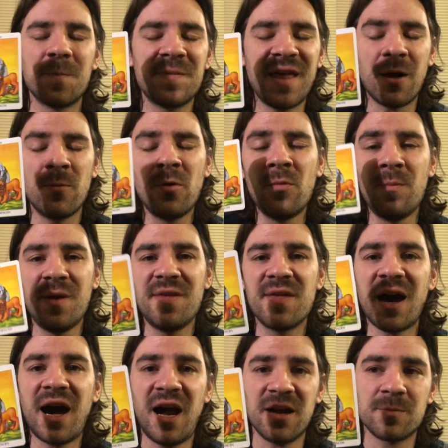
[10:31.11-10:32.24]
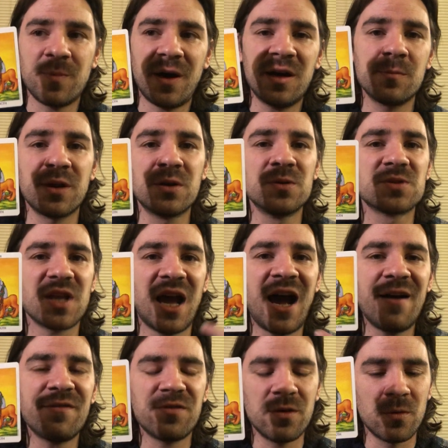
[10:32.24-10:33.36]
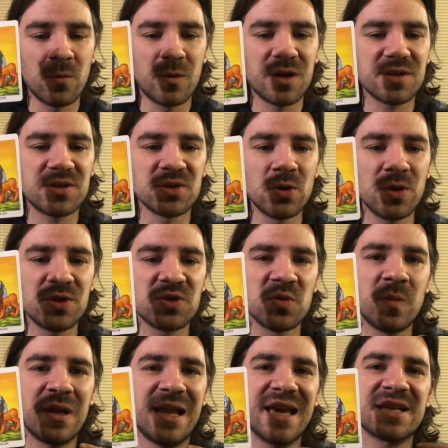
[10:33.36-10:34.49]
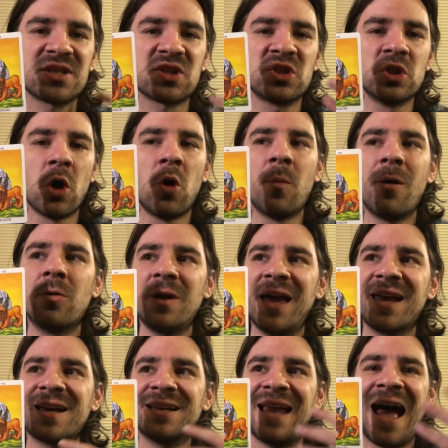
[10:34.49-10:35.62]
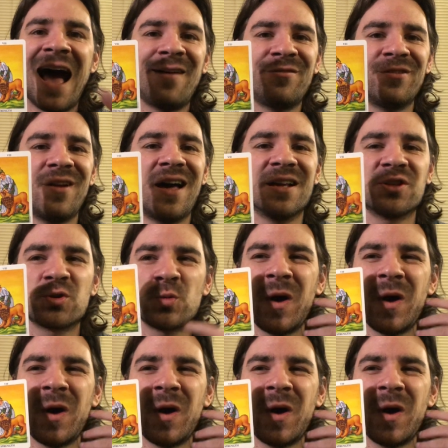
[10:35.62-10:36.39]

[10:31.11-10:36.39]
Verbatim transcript: That will be the hard part because afterwards it's going to be like a snowball, like an avalanche.